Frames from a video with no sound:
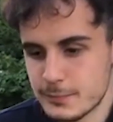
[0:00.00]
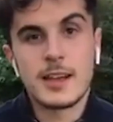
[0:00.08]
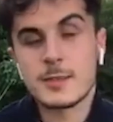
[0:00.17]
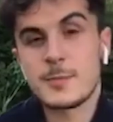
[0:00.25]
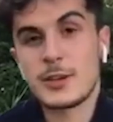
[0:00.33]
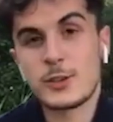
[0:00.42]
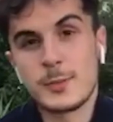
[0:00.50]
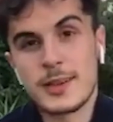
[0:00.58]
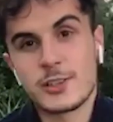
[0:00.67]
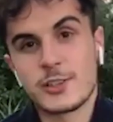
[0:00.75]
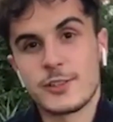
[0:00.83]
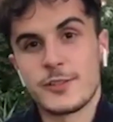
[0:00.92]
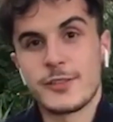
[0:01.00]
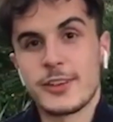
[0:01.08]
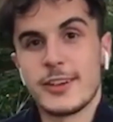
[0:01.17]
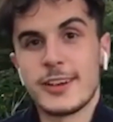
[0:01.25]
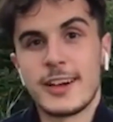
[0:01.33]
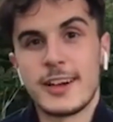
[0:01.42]
Special mention
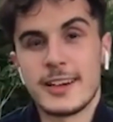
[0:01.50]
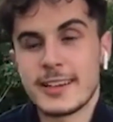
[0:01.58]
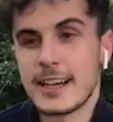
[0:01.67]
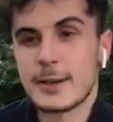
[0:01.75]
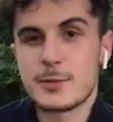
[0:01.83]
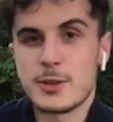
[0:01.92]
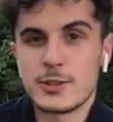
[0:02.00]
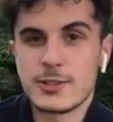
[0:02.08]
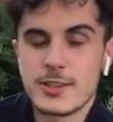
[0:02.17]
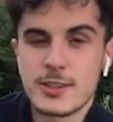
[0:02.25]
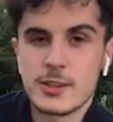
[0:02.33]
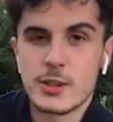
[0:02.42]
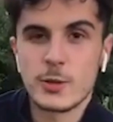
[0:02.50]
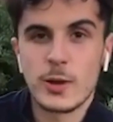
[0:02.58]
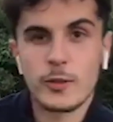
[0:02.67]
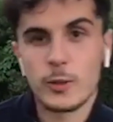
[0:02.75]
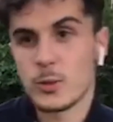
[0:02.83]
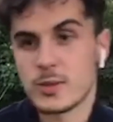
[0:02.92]
for Jakob Sorensen, who I
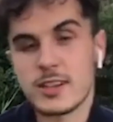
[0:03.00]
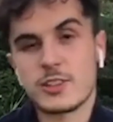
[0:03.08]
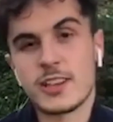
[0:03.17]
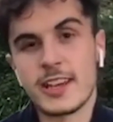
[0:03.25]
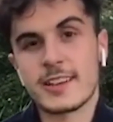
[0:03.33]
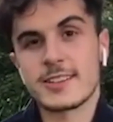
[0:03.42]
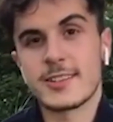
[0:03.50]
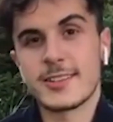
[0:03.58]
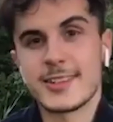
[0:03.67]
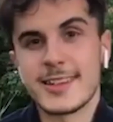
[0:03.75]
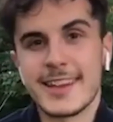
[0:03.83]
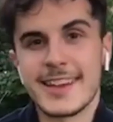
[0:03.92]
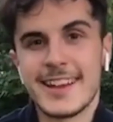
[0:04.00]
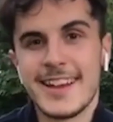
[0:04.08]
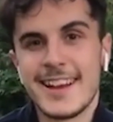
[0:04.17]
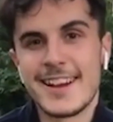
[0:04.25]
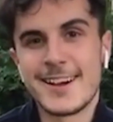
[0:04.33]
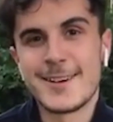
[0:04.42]
thought was actually excellent today.
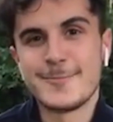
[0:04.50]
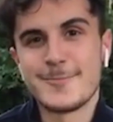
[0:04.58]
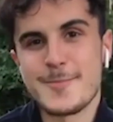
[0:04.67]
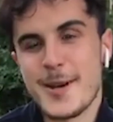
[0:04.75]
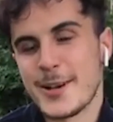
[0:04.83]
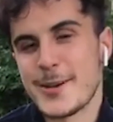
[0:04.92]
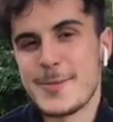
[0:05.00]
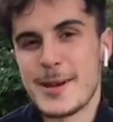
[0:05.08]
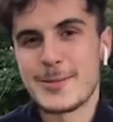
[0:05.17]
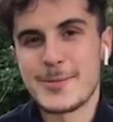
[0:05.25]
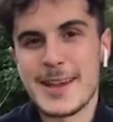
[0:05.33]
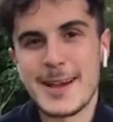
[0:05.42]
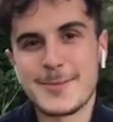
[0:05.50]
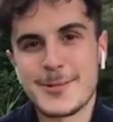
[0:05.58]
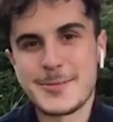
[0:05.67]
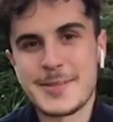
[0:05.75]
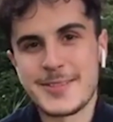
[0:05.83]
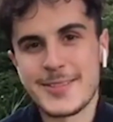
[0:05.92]
I know Ben will be happy
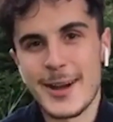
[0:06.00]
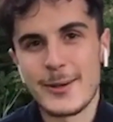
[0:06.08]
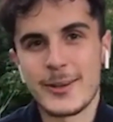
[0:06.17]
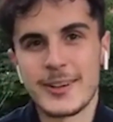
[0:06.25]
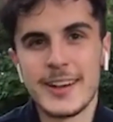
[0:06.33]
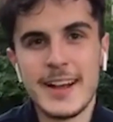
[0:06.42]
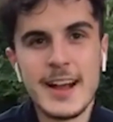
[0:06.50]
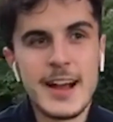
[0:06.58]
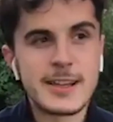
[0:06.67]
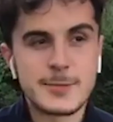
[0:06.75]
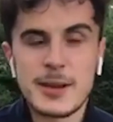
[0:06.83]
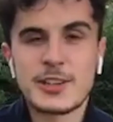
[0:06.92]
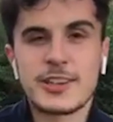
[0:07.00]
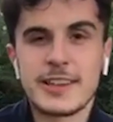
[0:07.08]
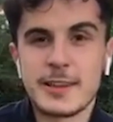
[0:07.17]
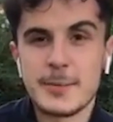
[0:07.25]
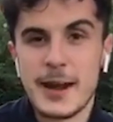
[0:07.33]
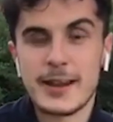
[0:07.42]
with me for that one, especially
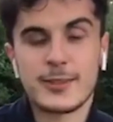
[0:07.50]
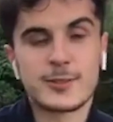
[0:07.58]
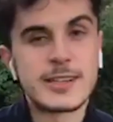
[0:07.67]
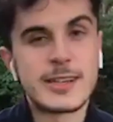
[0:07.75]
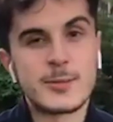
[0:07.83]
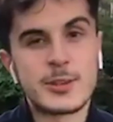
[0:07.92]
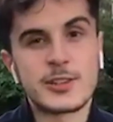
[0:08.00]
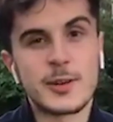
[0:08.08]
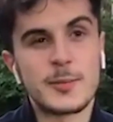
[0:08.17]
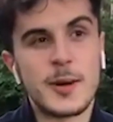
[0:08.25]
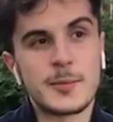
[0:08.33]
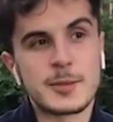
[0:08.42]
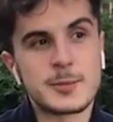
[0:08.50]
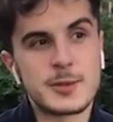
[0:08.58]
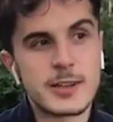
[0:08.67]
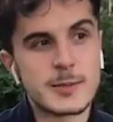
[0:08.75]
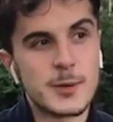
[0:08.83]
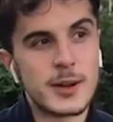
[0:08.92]
in the back three, which I'm
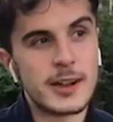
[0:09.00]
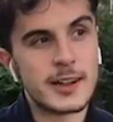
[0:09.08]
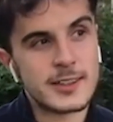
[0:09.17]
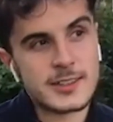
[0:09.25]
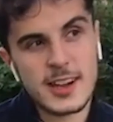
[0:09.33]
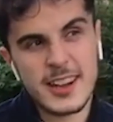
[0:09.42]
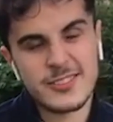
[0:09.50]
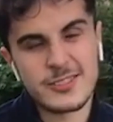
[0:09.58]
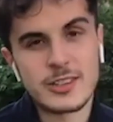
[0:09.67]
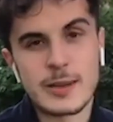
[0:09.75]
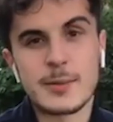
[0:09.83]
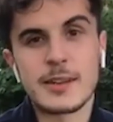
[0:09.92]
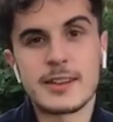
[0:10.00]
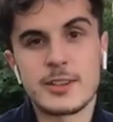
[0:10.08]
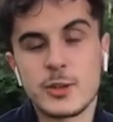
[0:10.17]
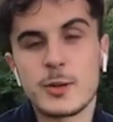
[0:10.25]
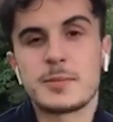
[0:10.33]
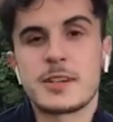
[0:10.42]
surprised by, because I haven't really been
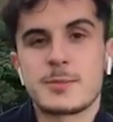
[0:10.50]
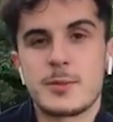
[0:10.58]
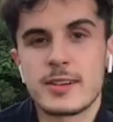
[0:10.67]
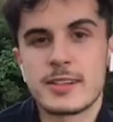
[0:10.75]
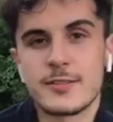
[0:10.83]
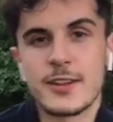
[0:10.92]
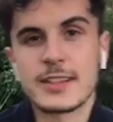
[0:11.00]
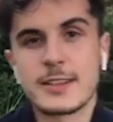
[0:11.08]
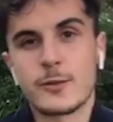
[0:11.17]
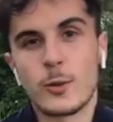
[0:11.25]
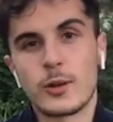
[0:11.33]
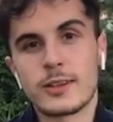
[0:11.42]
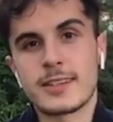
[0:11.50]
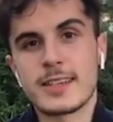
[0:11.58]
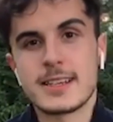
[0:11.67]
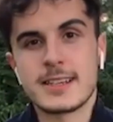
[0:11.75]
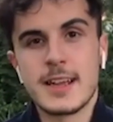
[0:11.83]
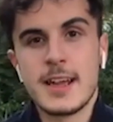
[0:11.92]
too impressed by his defensive
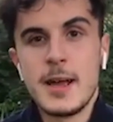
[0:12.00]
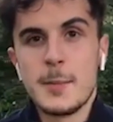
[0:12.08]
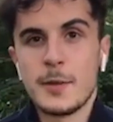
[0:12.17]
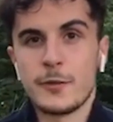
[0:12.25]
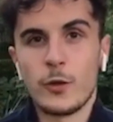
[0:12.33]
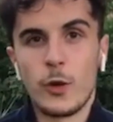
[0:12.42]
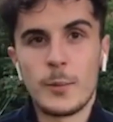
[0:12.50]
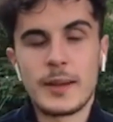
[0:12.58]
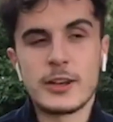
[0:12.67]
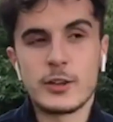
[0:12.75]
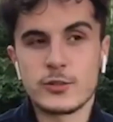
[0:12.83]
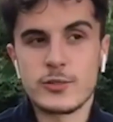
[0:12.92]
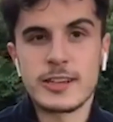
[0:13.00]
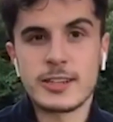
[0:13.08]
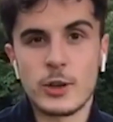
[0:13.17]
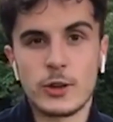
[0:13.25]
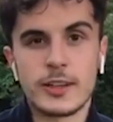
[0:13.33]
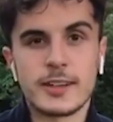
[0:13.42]
qualities before, but he looked really
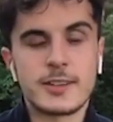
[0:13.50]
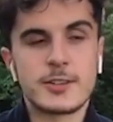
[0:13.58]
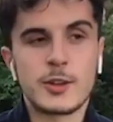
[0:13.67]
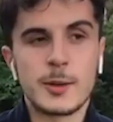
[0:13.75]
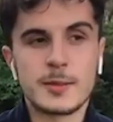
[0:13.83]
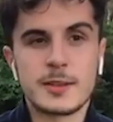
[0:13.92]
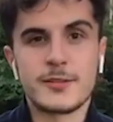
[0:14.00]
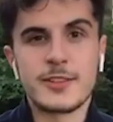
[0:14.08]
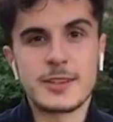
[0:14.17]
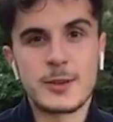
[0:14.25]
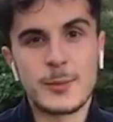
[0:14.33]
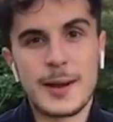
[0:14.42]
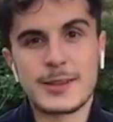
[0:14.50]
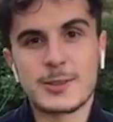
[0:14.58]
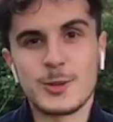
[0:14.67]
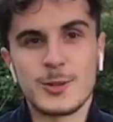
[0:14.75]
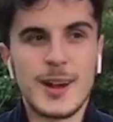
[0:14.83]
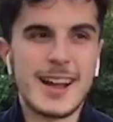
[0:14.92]
solid, stood up to the physical
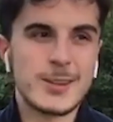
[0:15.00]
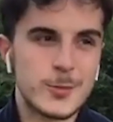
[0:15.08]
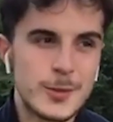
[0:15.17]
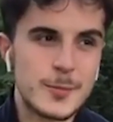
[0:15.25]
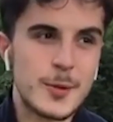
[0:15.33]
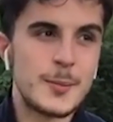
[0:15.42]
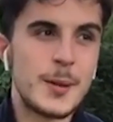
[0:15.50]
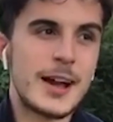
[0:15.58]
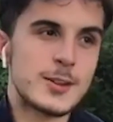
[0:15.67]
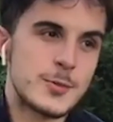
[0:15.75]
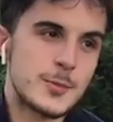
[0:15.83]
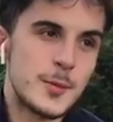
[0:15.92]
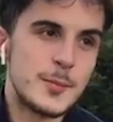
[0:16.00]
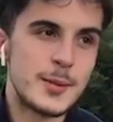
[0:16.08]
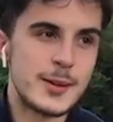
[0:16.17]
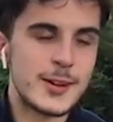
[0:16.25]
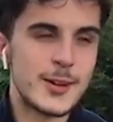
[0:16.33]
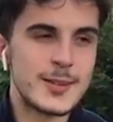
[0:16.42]
battle, as with
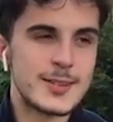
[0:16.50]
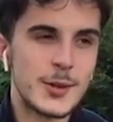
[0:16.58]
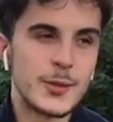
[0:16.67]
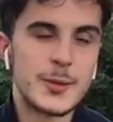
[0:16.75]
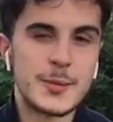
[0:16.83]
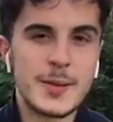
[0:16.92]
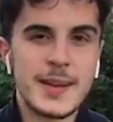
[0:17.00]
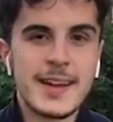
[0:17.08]
Mumba. It's not the